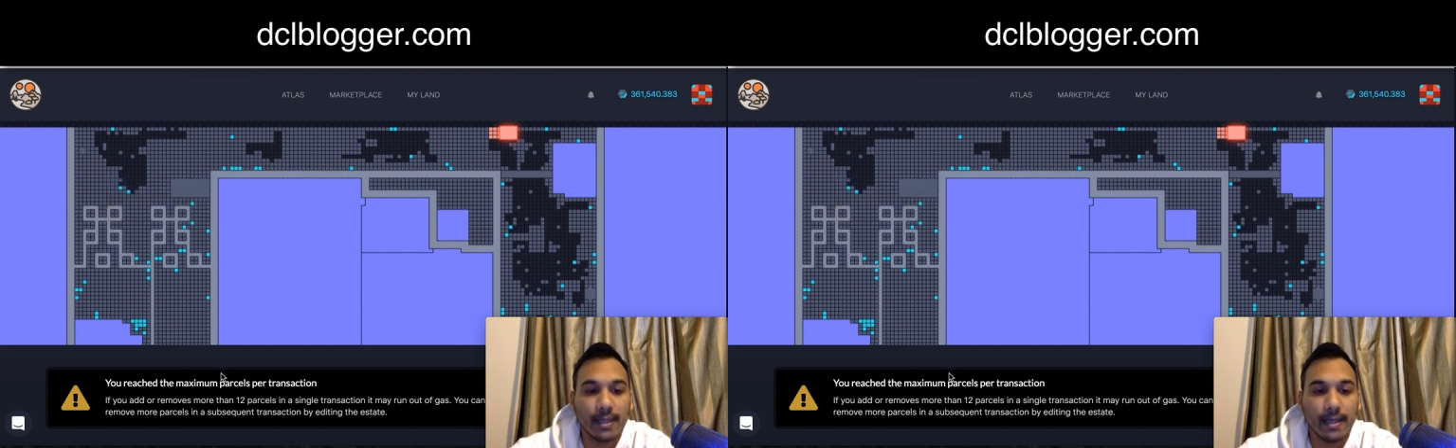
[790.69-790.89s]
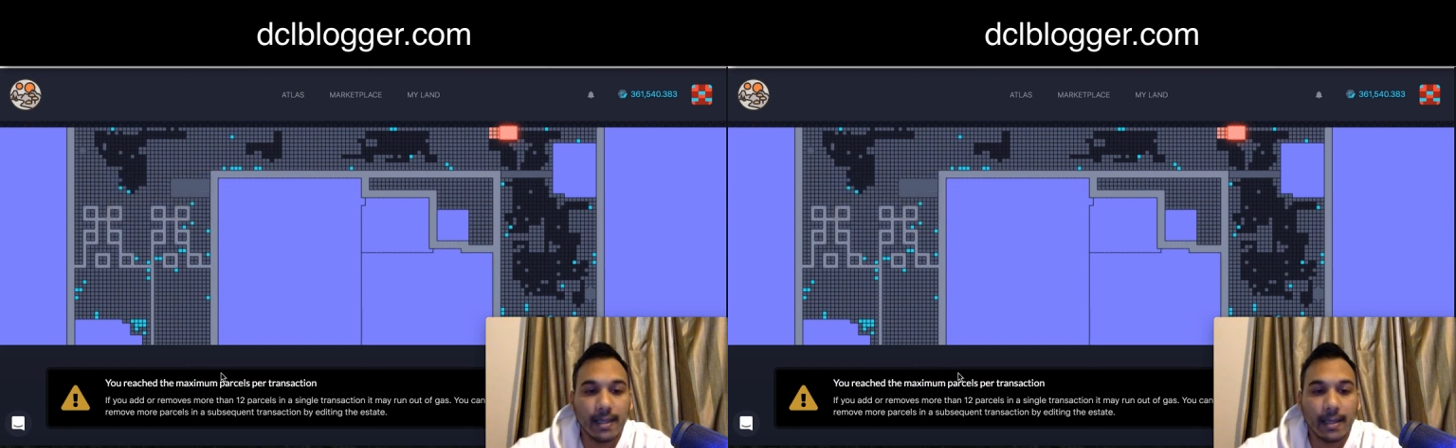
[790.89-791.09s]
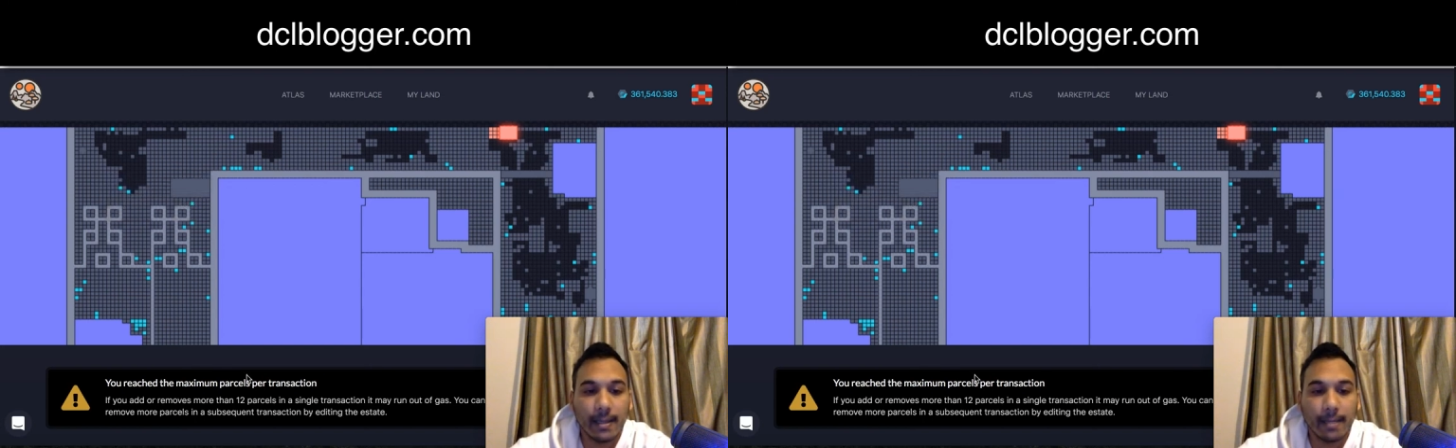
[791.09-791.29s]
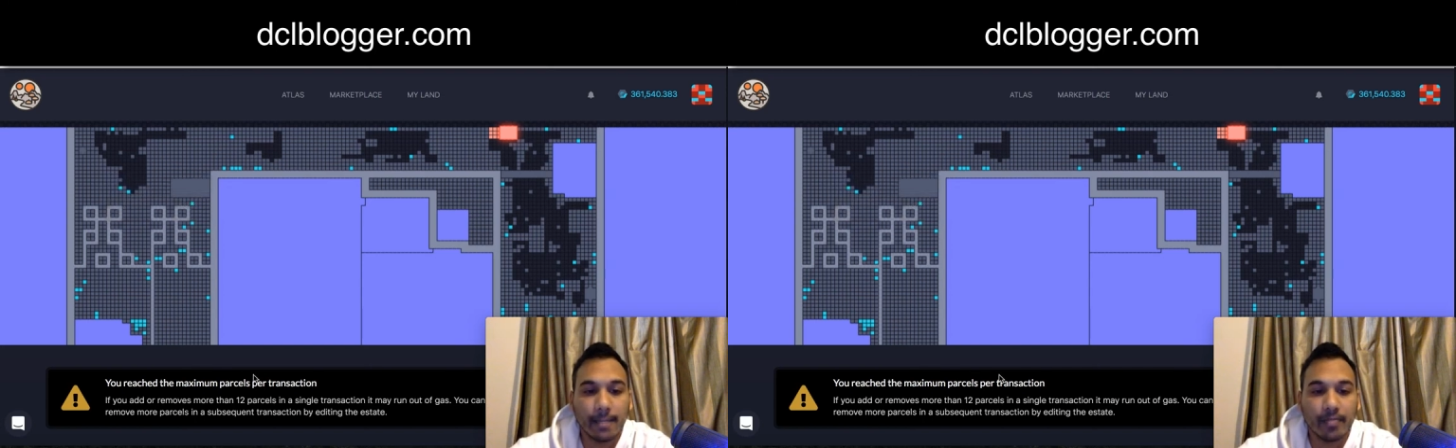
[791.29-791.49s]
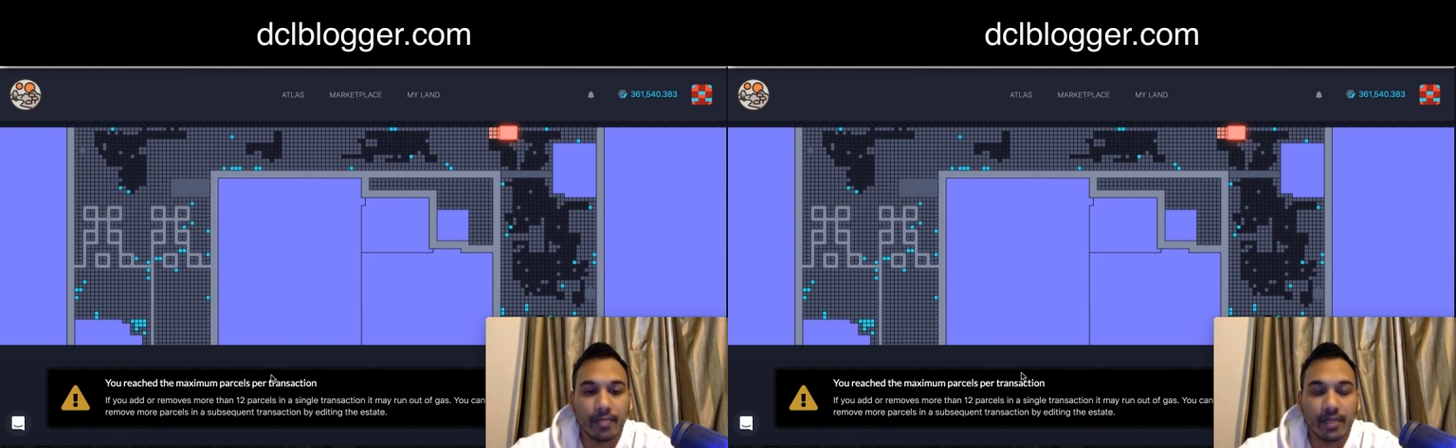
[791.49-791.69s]

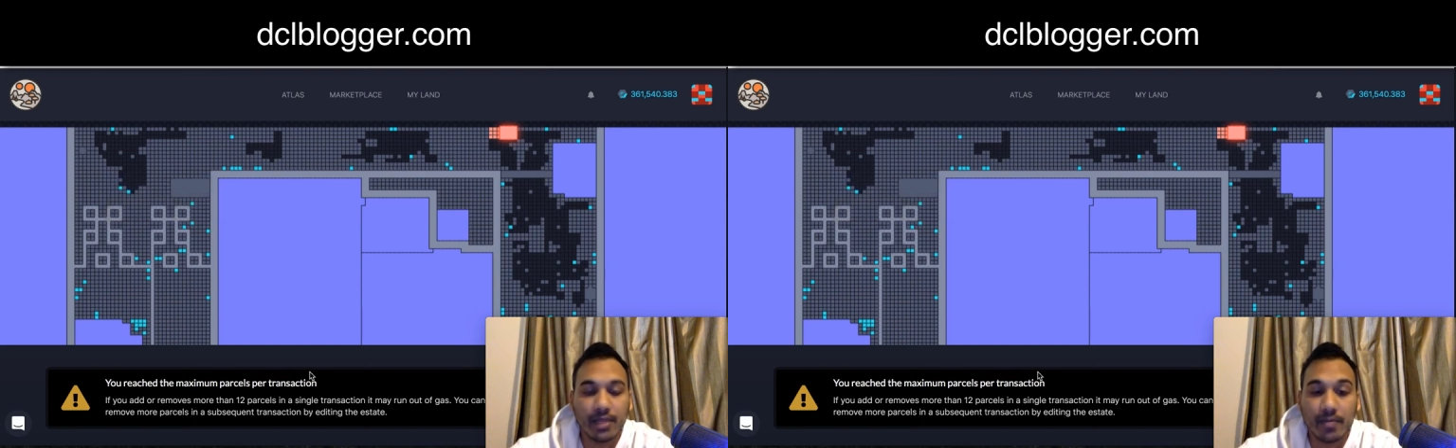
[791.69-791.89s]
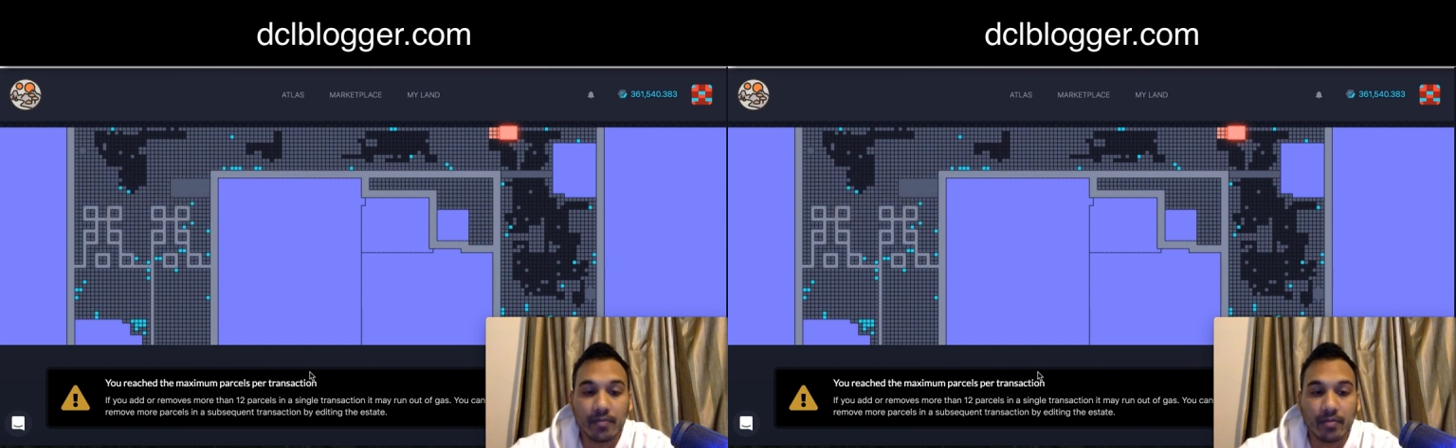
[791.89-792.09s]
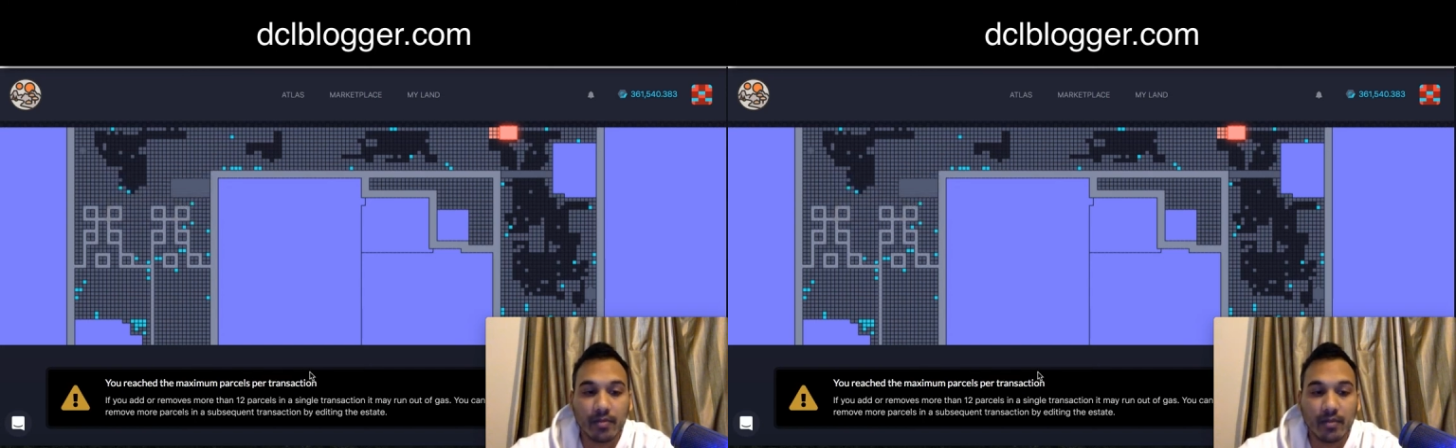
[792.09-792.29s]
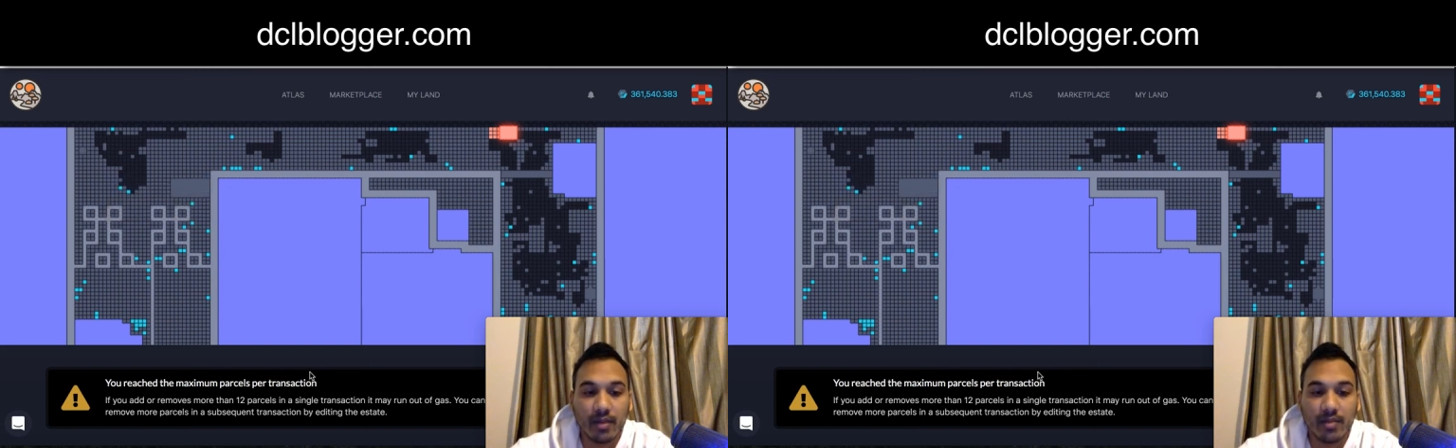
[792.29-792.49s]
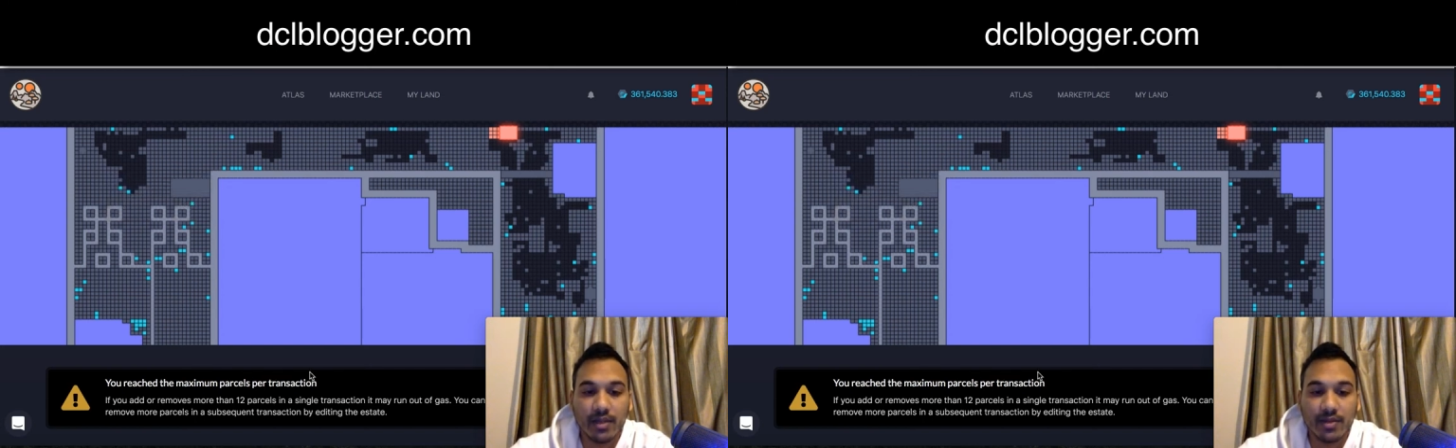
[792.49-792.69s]
But yeah,
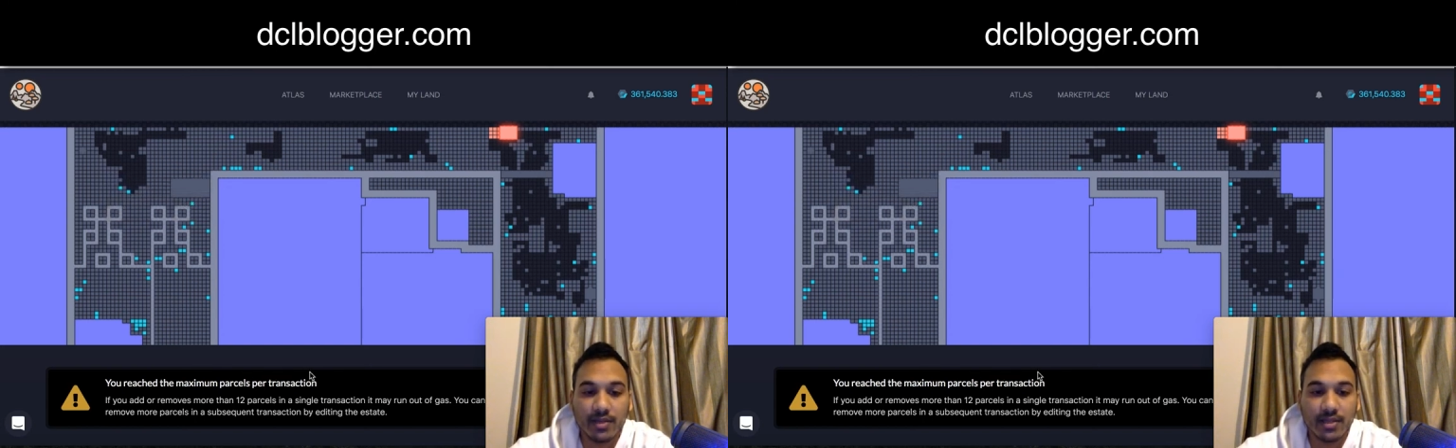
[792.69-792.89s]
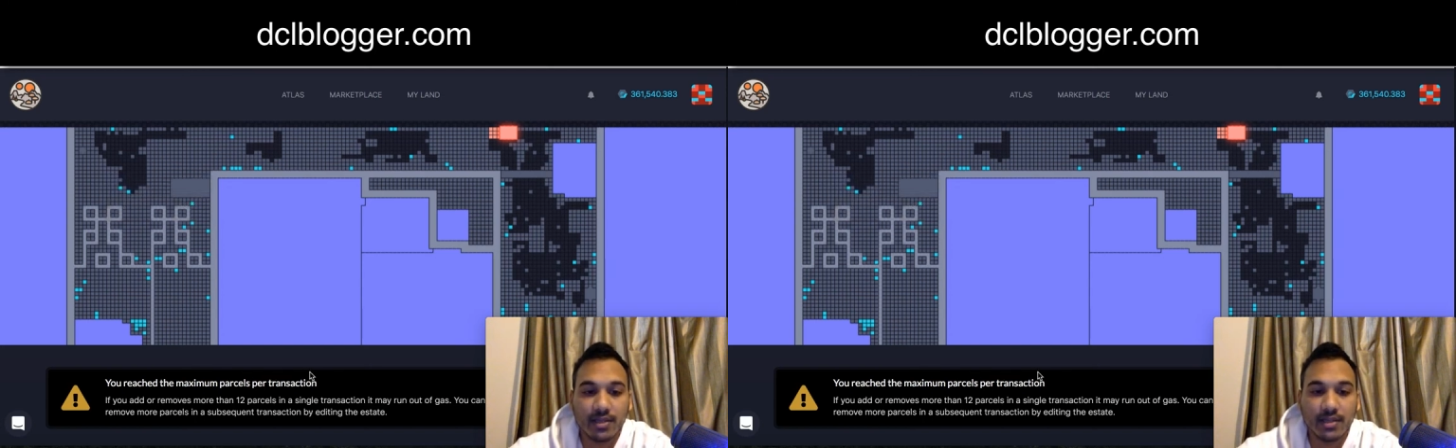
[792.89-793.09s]
it'll be interesting